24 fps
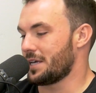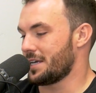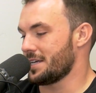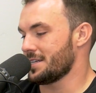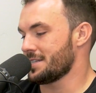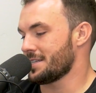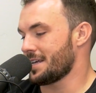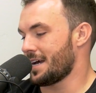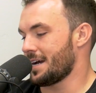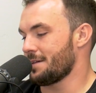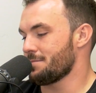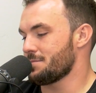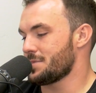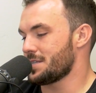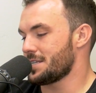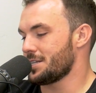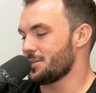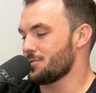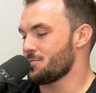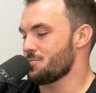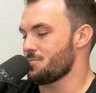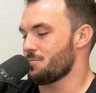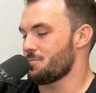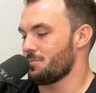Because I'm
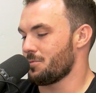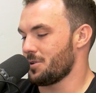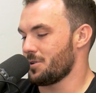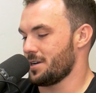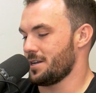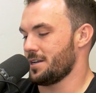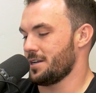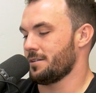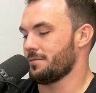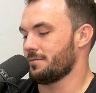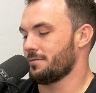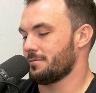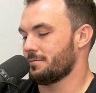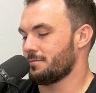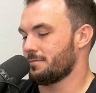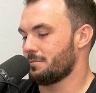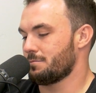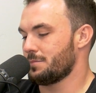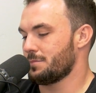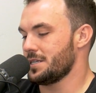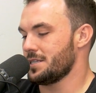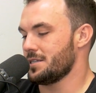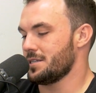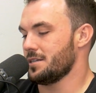still running
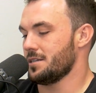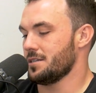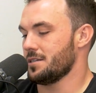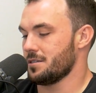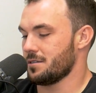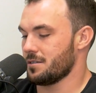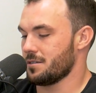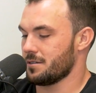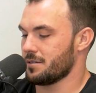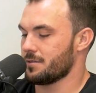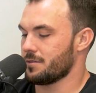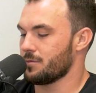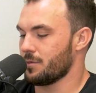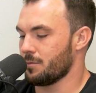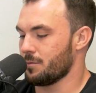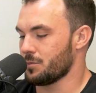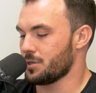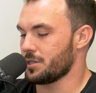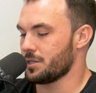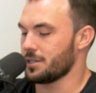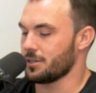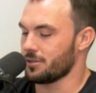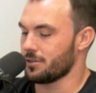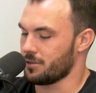business. I'm
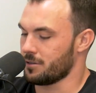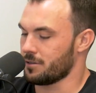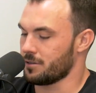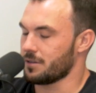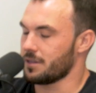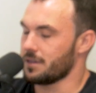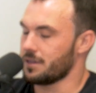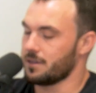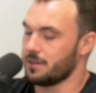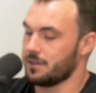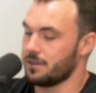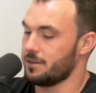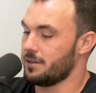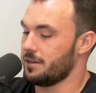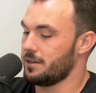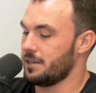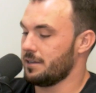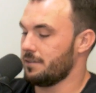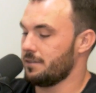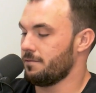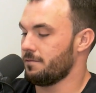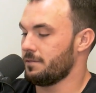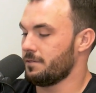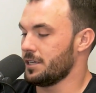still
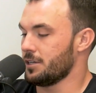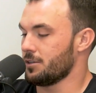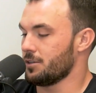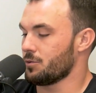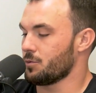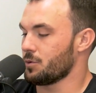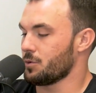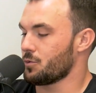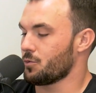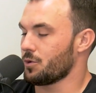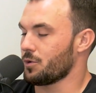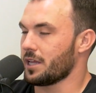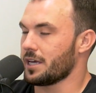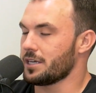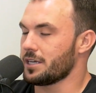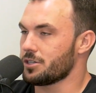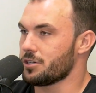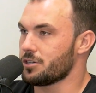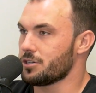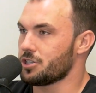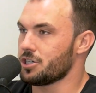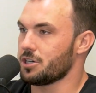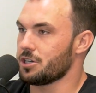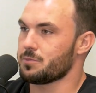dealing with
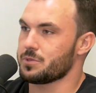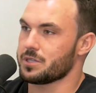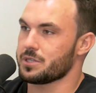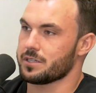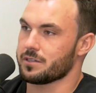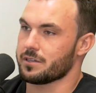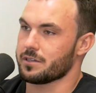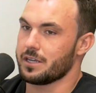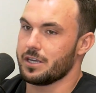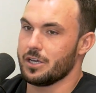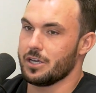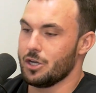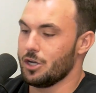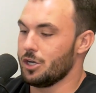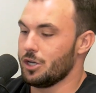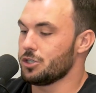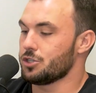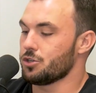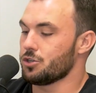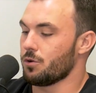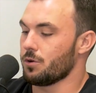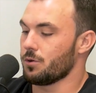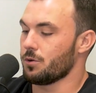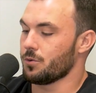relationships. And
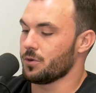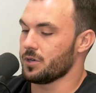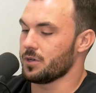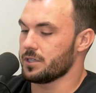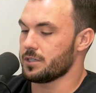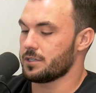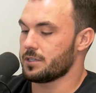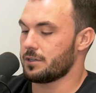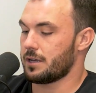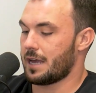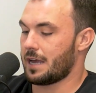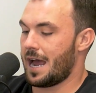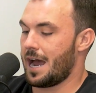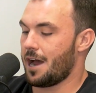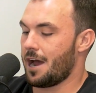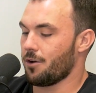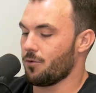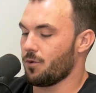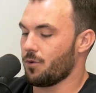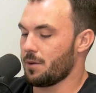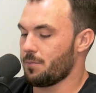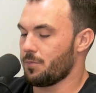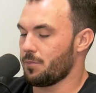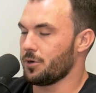so it was, how
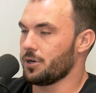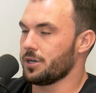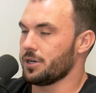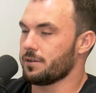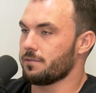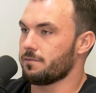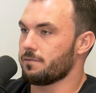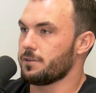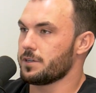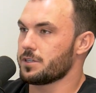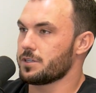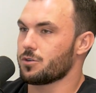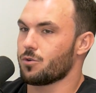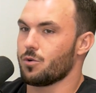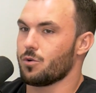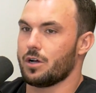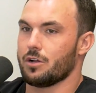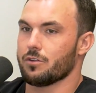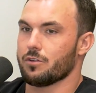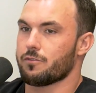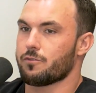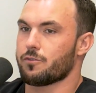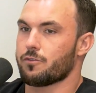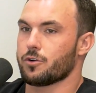do I put physical
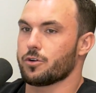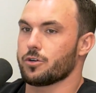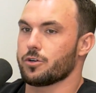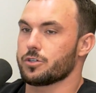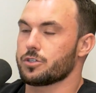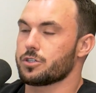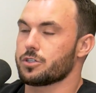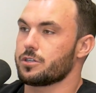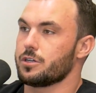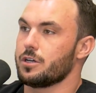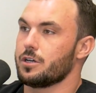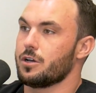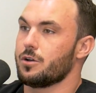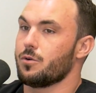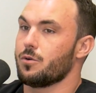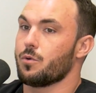health first